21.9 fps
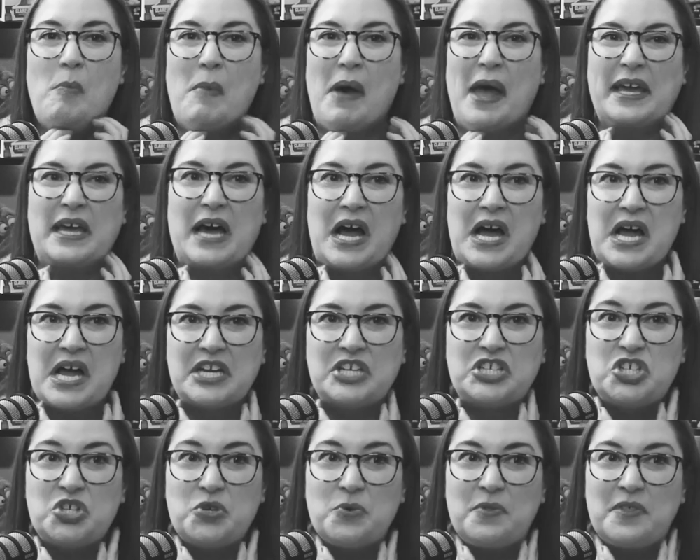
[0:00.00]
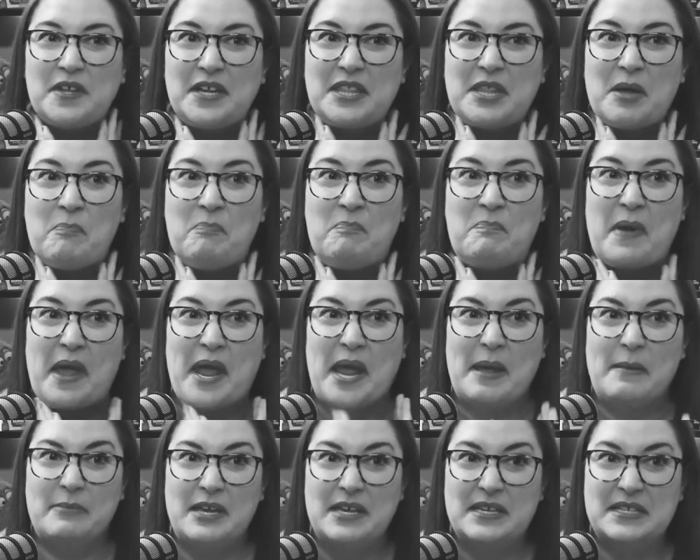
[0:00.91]
my god, do you think the
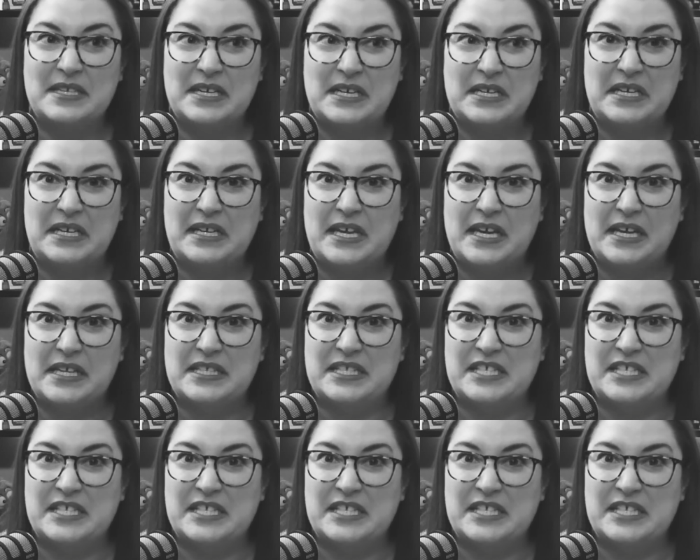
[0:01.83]
baby's gonna get